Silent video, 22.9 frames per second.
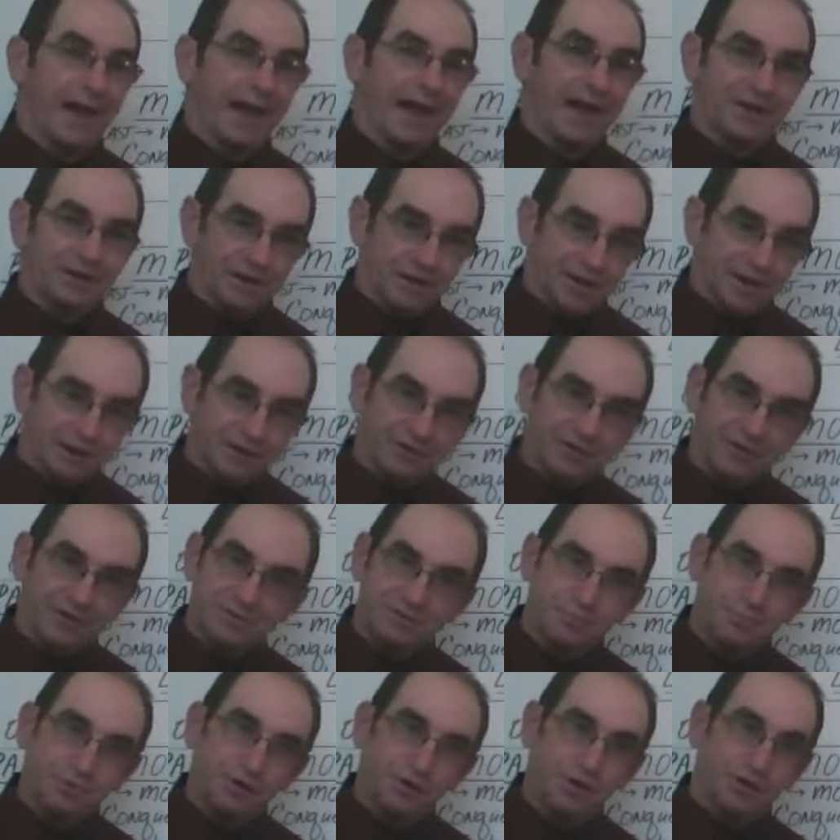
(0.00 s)
At the end of
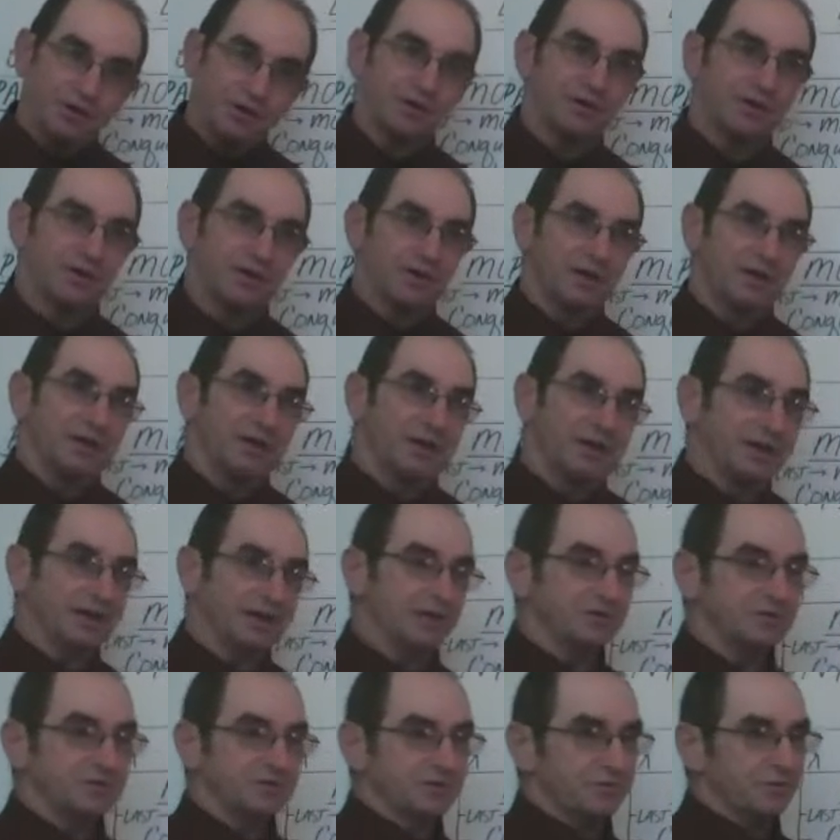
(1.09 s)
his book, he
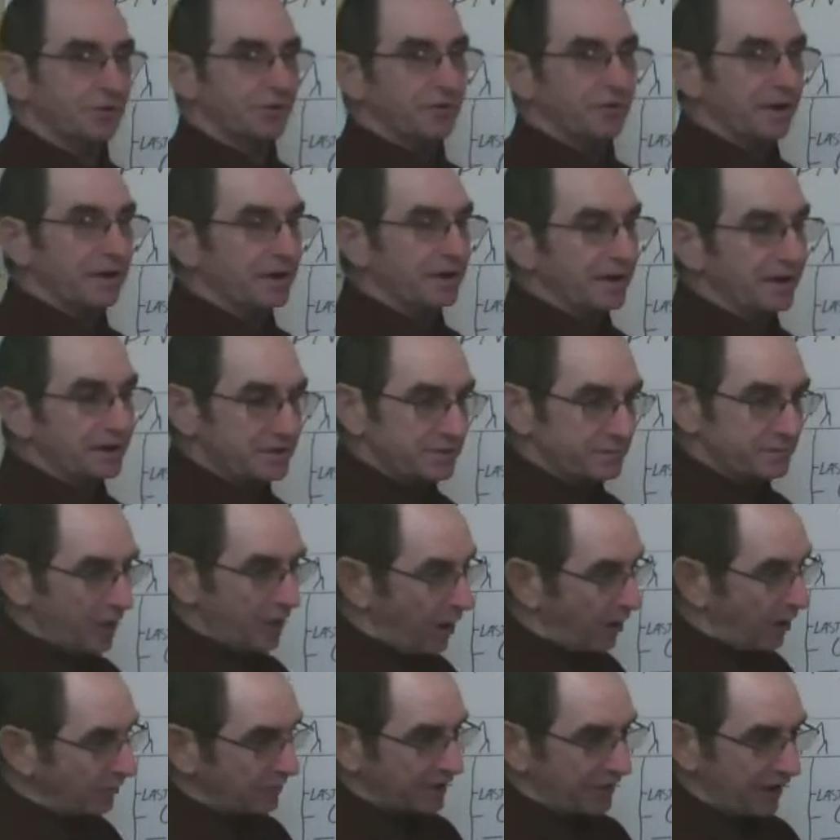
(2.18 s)
gets through and he gets them
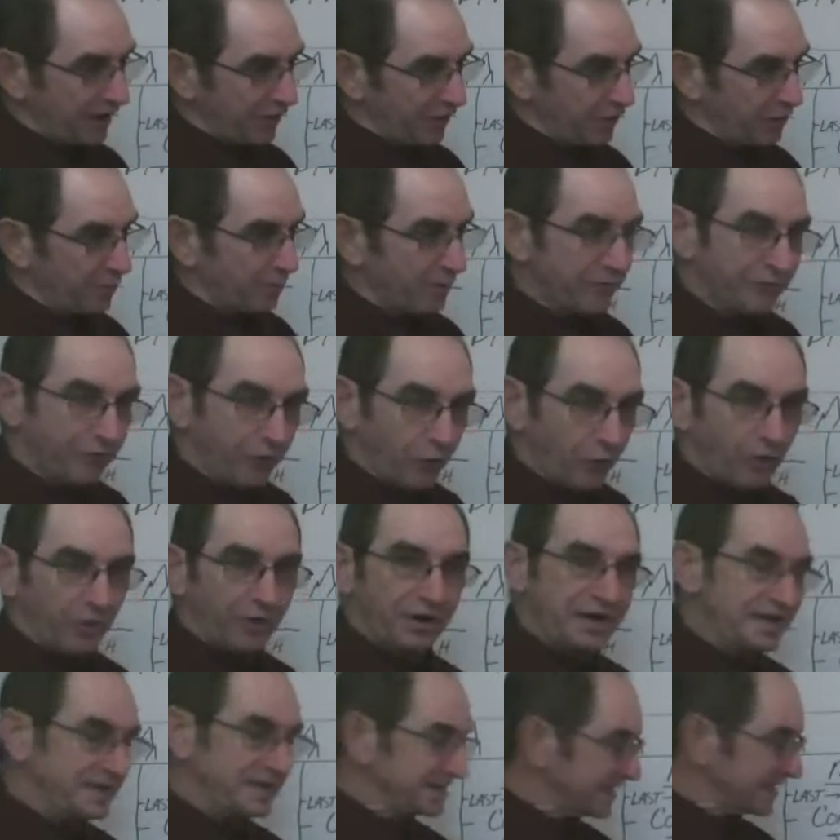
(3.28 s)
all together before
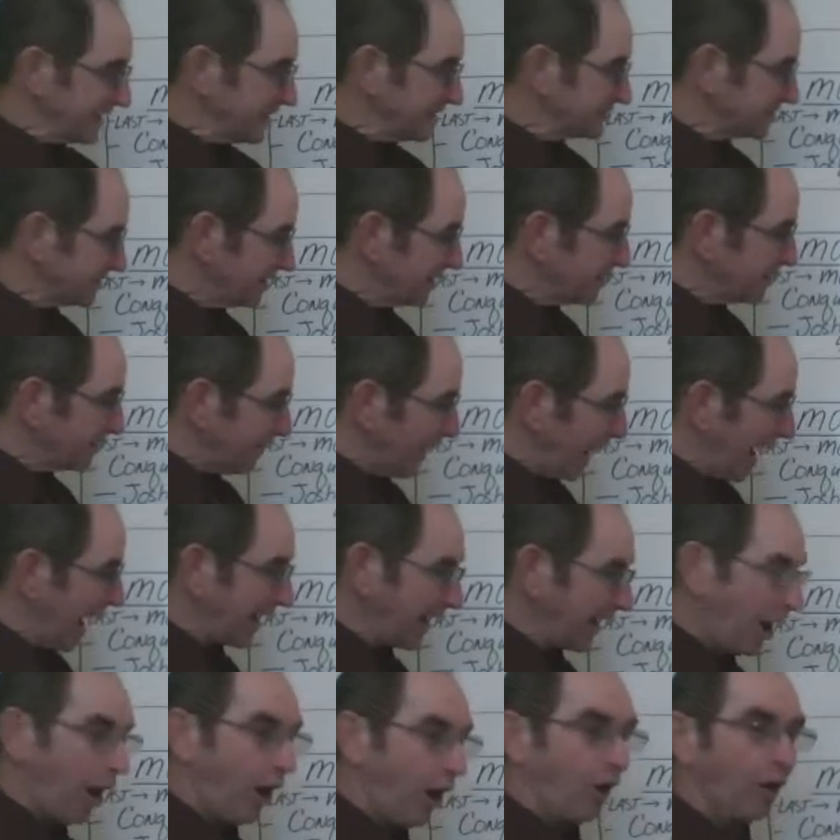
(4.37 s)
he sends them back
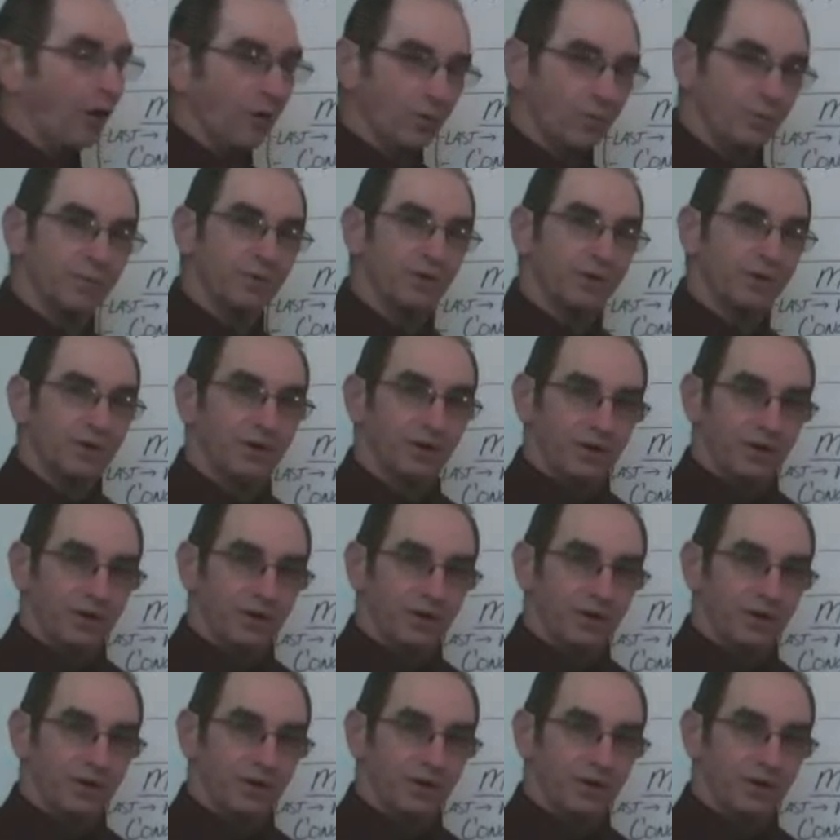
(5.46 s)
home